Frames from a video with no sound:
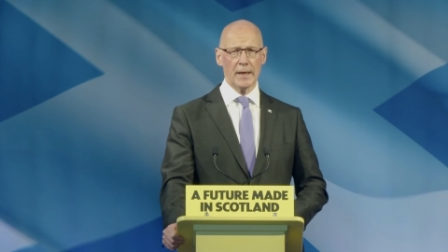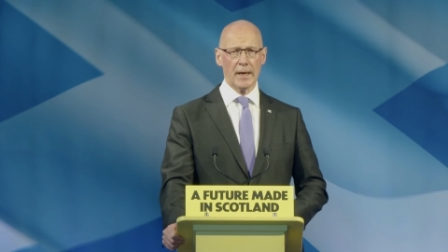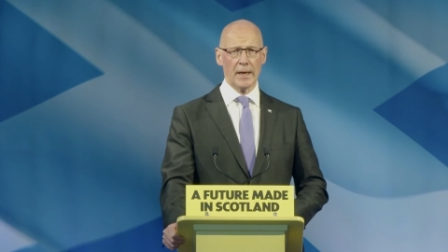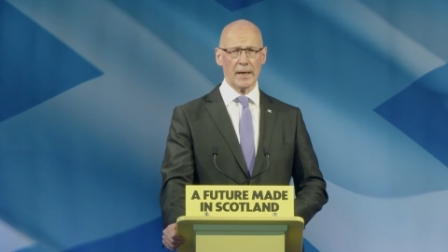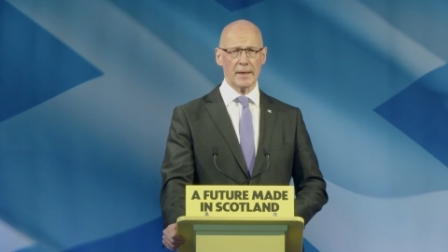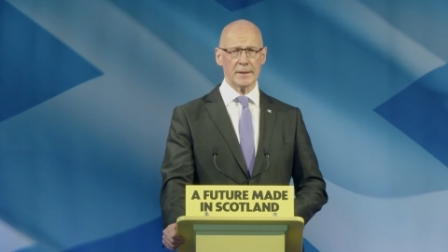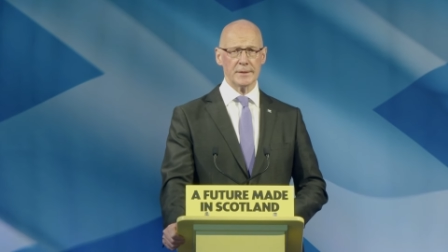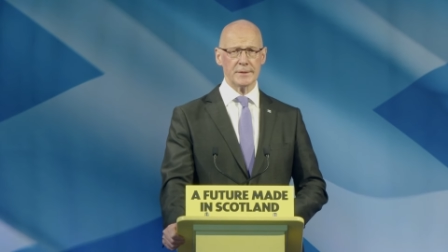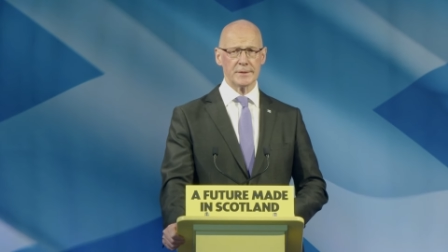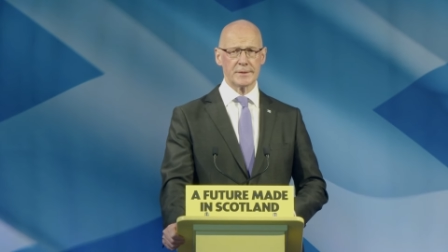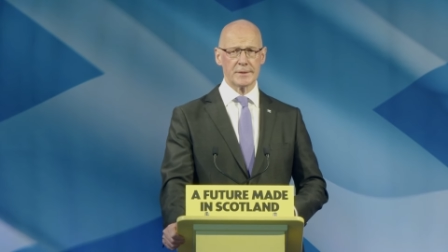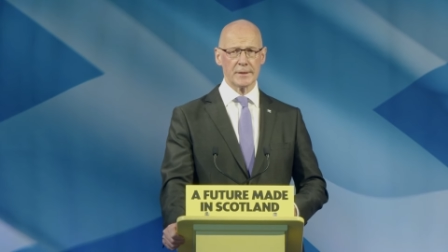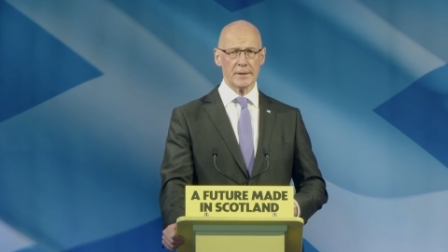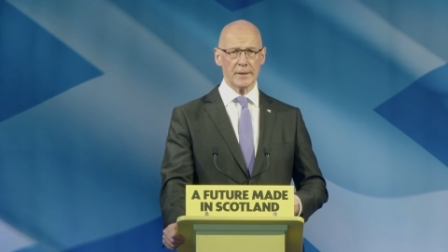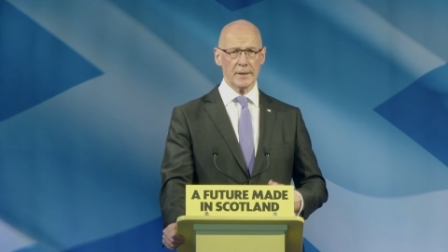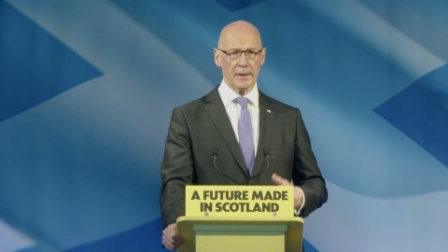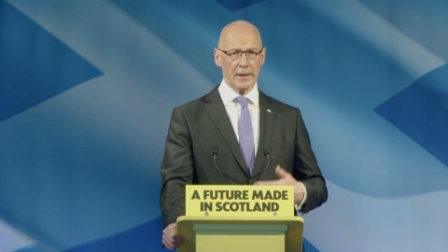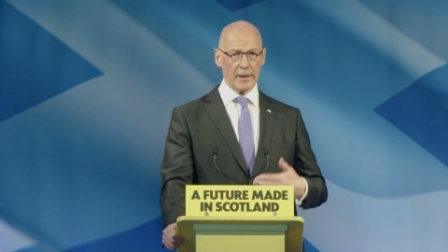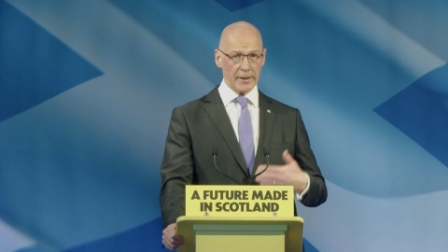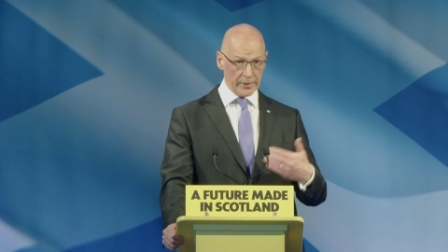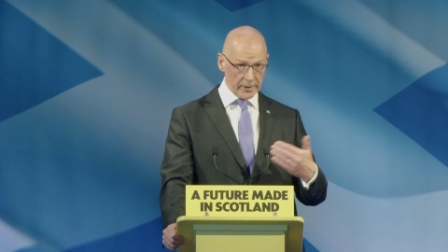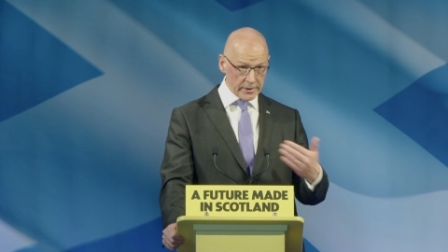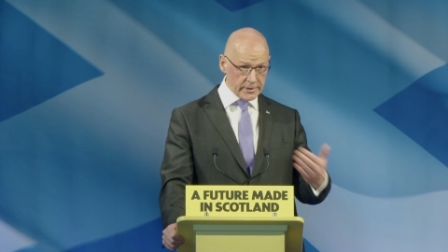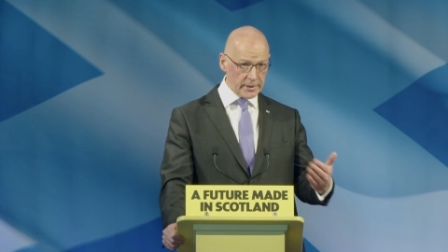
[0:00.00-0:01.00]
And
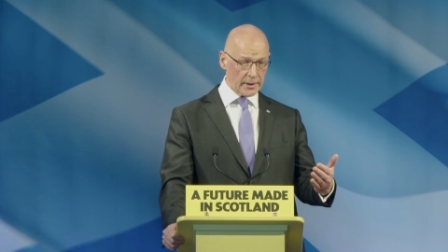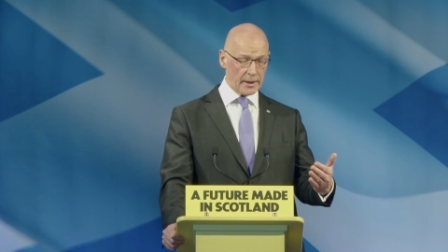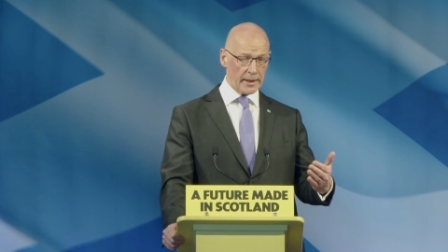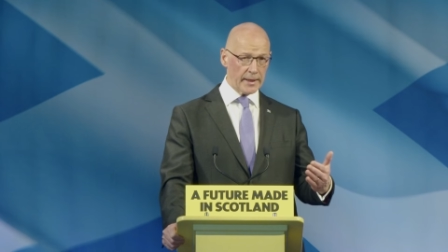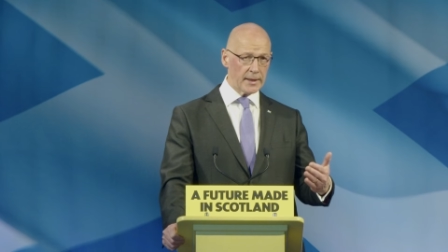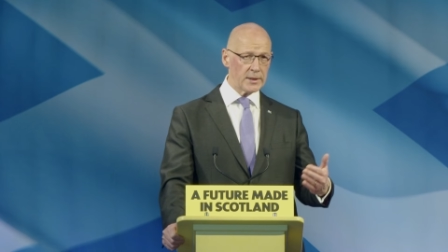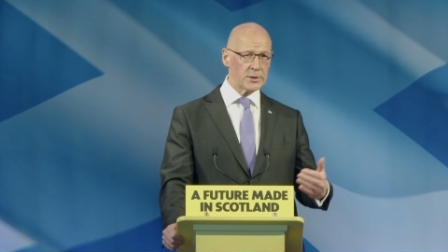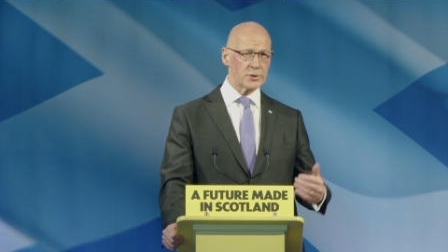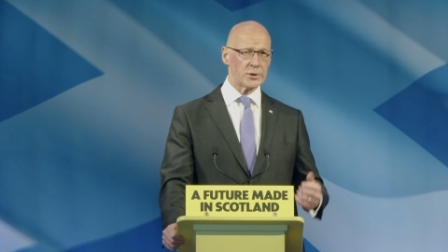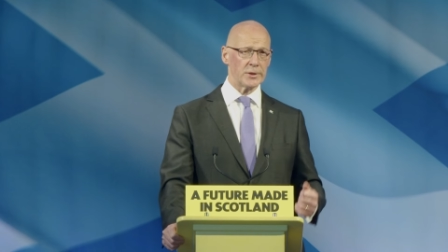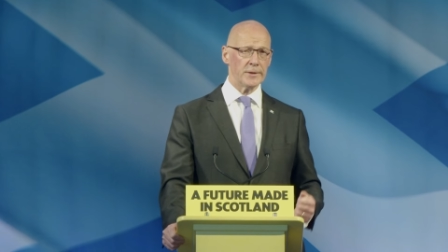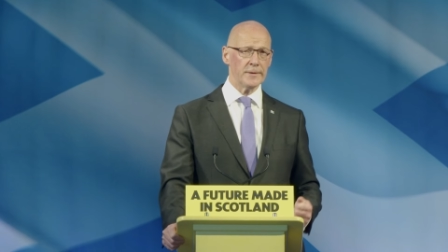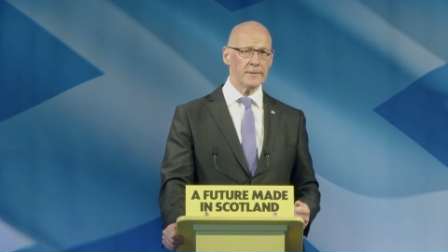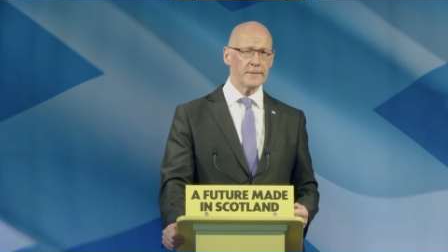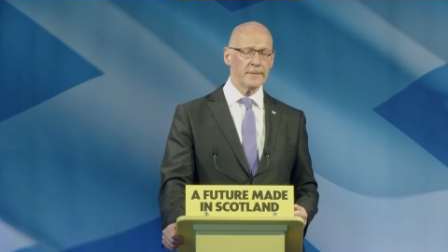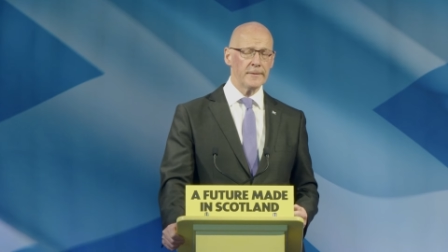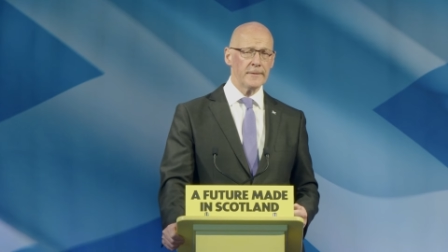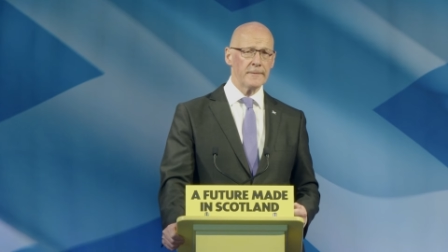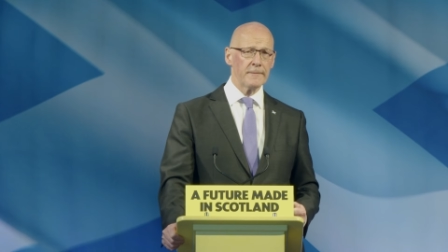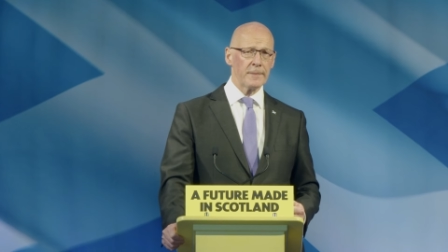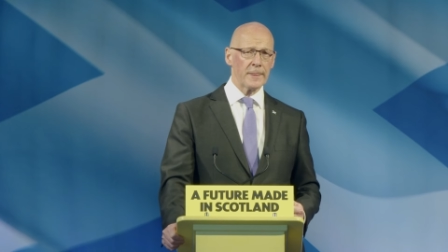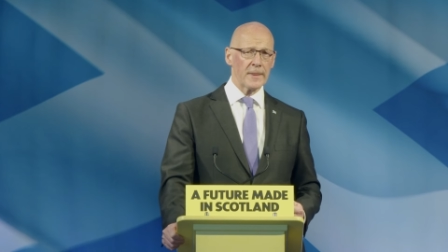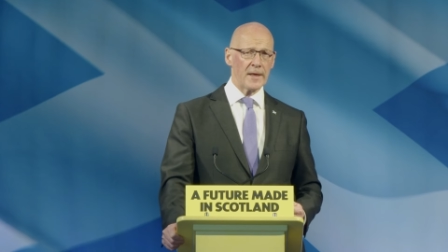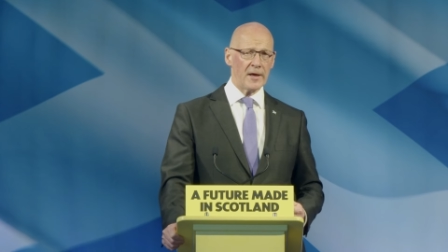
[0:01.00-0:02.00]
in this election,
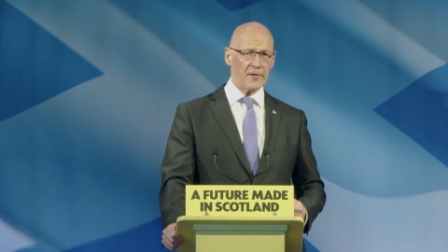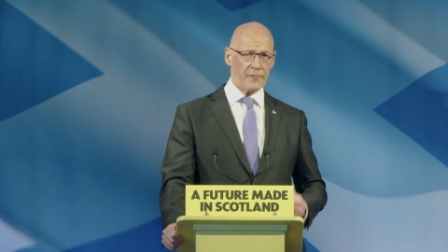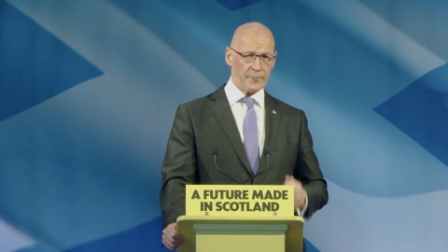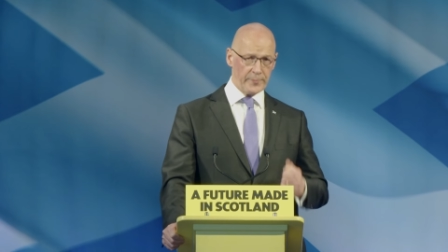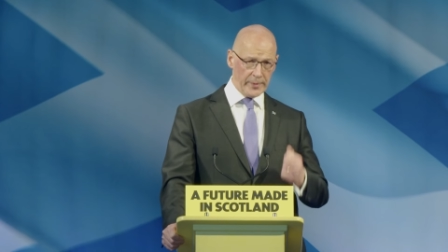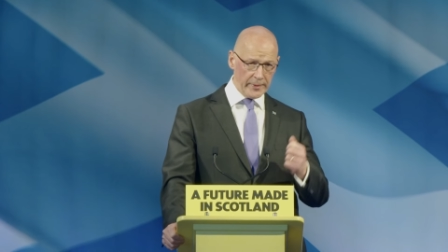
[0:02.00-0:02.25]
if